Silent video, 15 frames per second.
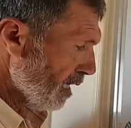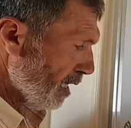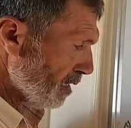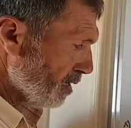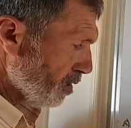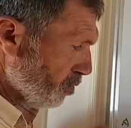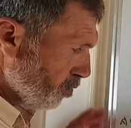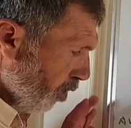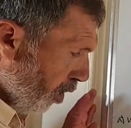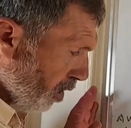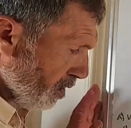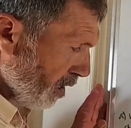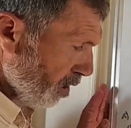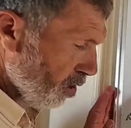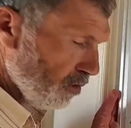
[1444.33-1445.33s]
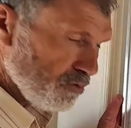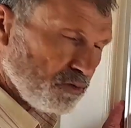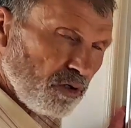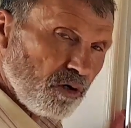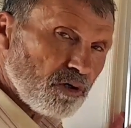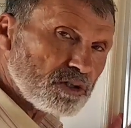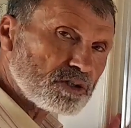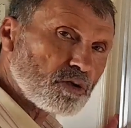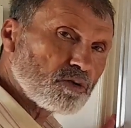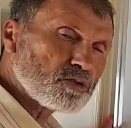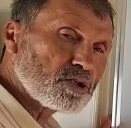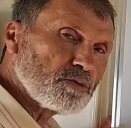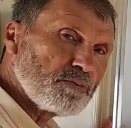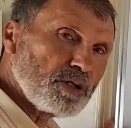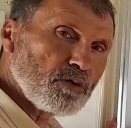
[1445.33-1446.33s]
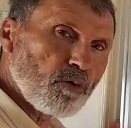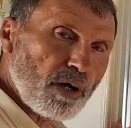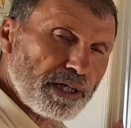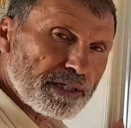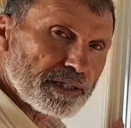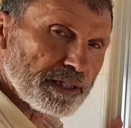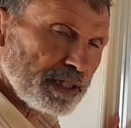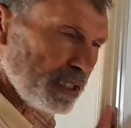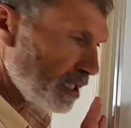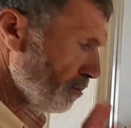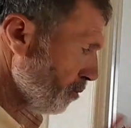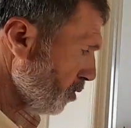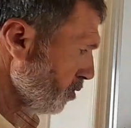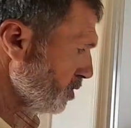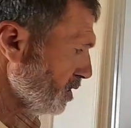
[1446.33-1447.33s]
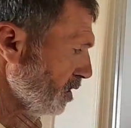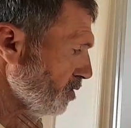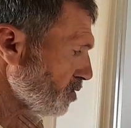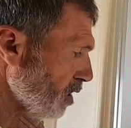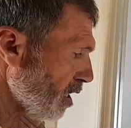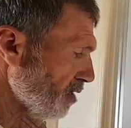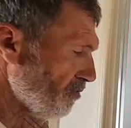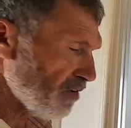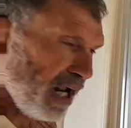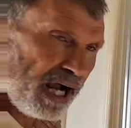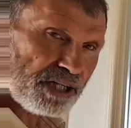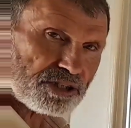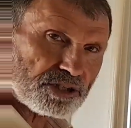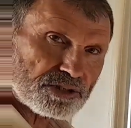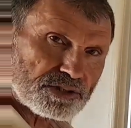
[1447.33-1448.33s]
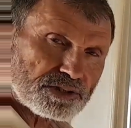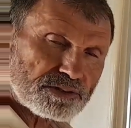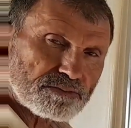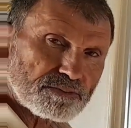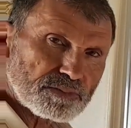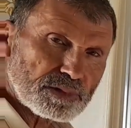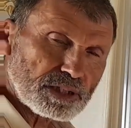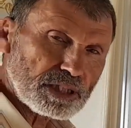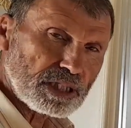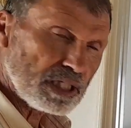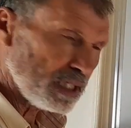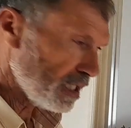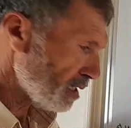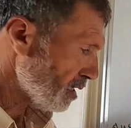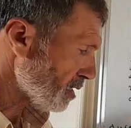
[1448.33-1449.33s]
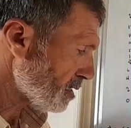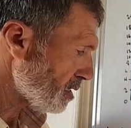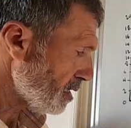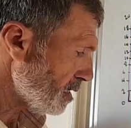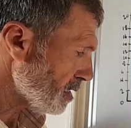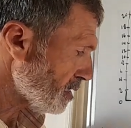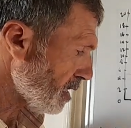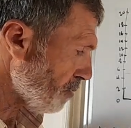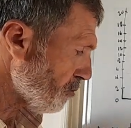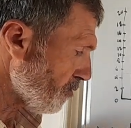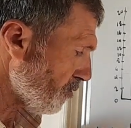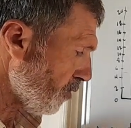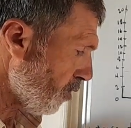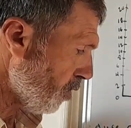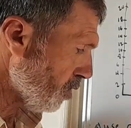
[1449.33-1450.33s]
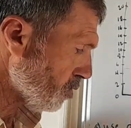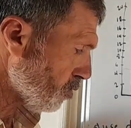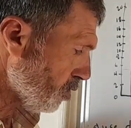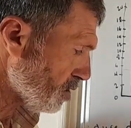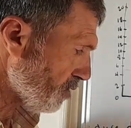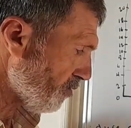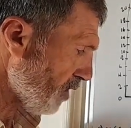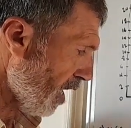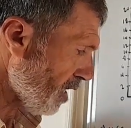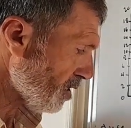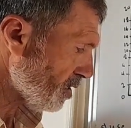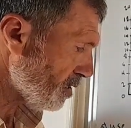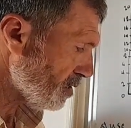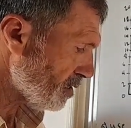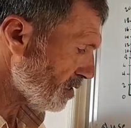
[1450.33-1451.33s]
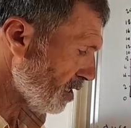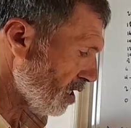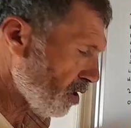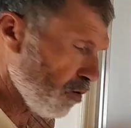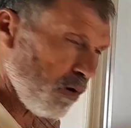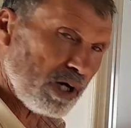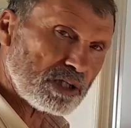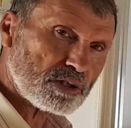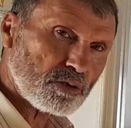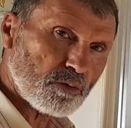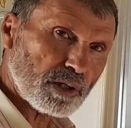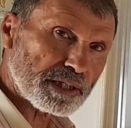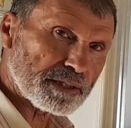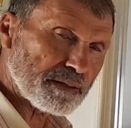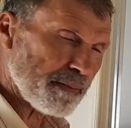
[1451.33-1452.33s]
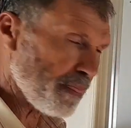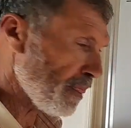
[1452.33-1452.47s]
The total of those is going to be 1, because these are fractions. The sum of all those fractions equal to 1.